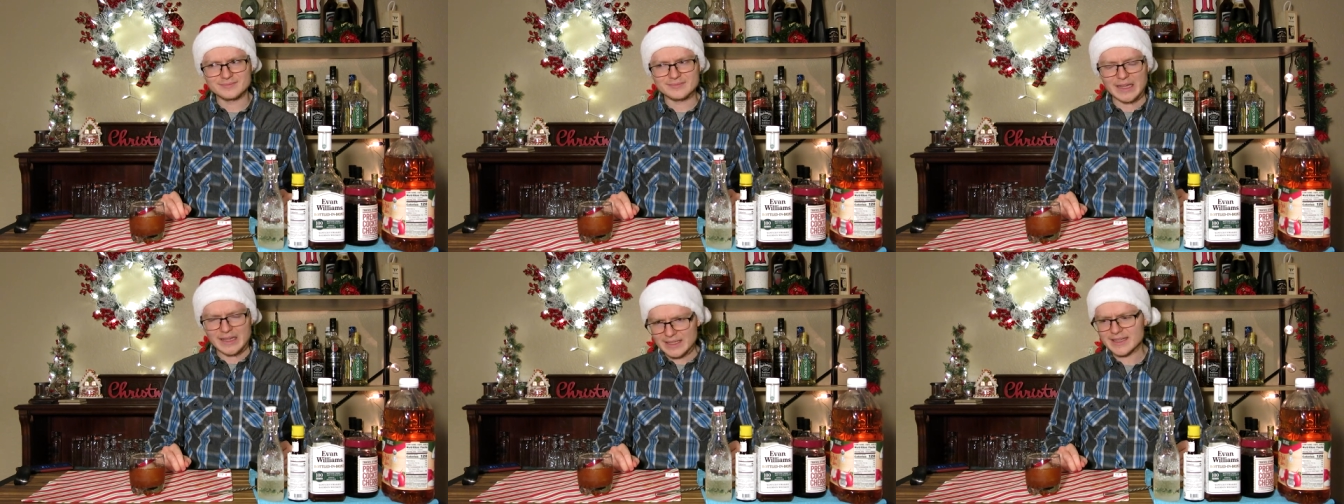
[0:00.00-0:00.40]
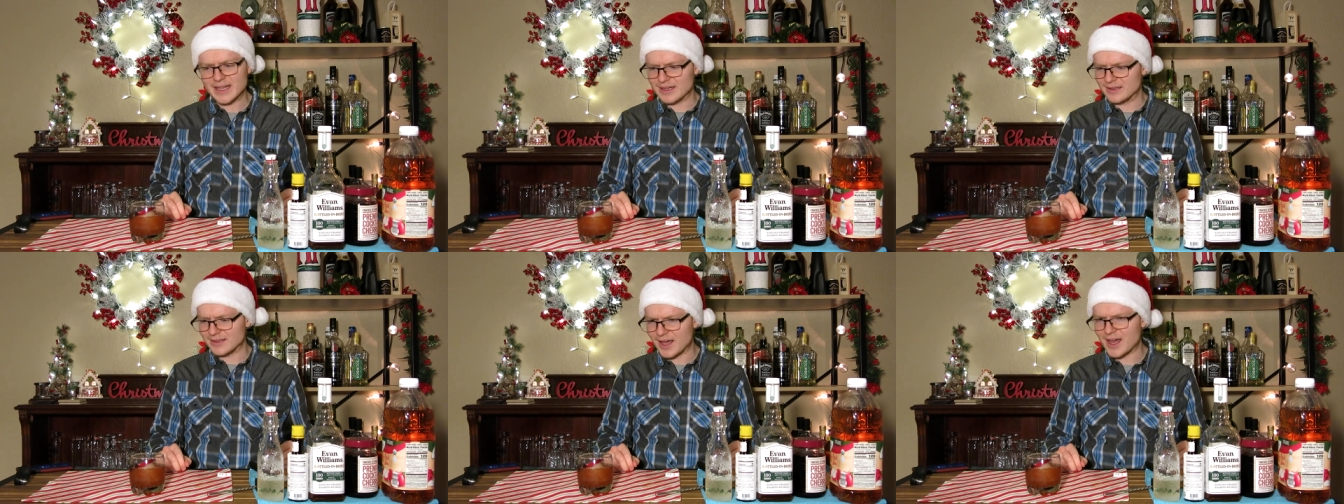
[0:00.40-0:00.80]
I like that
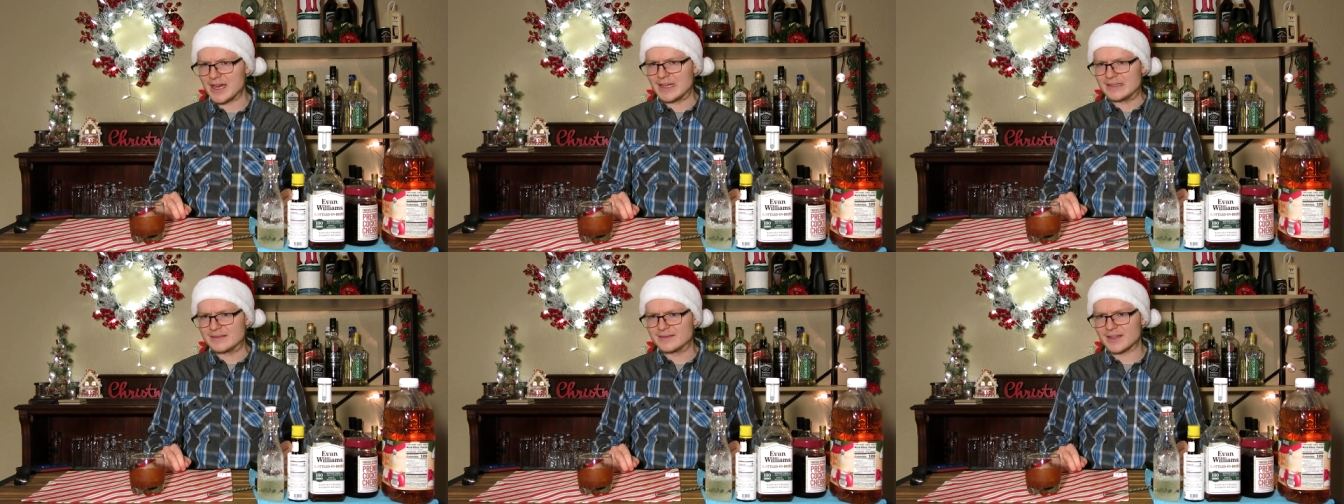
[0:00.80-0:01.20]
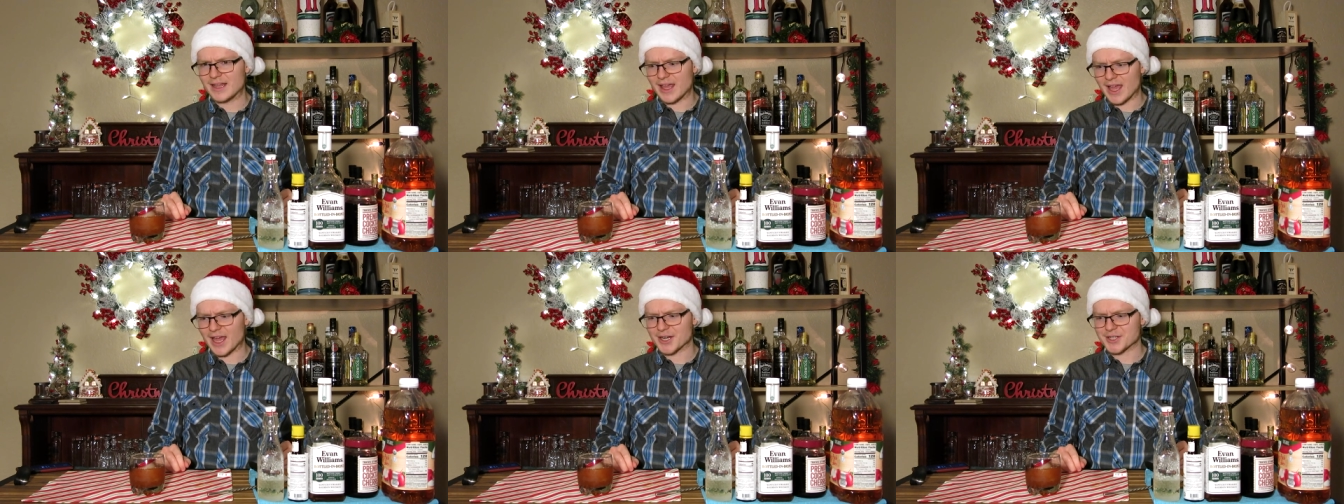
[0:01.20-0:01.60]
a lot,
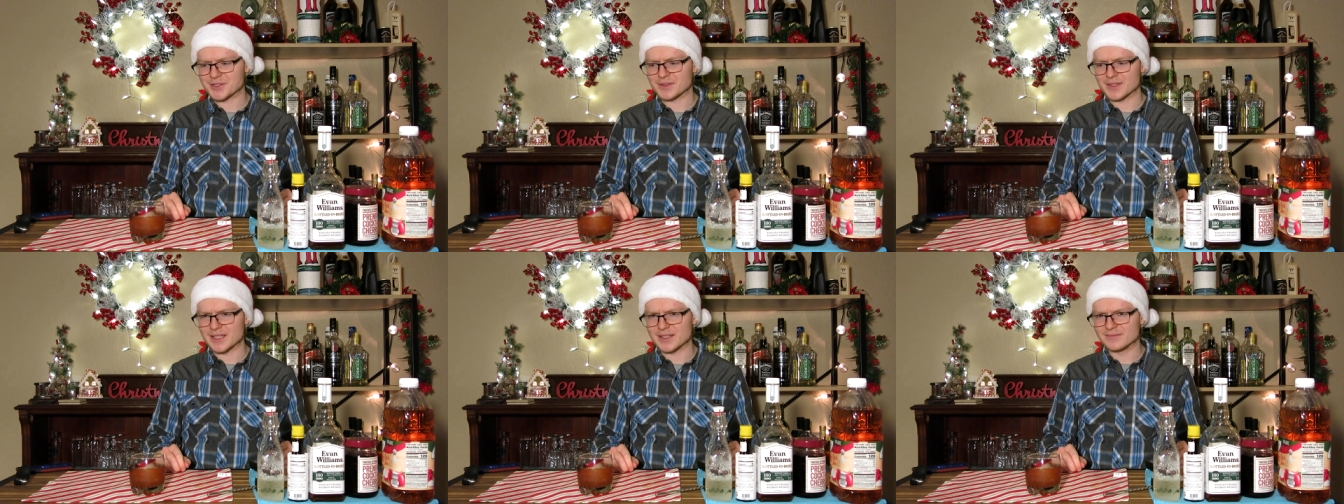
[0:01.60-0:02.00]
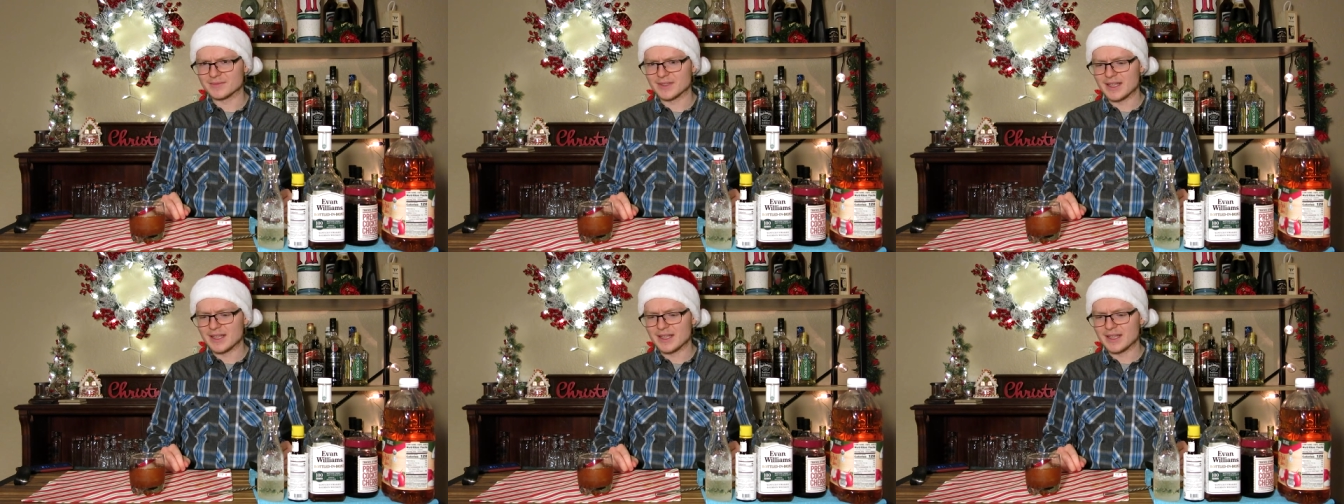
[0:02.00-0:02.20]
actually.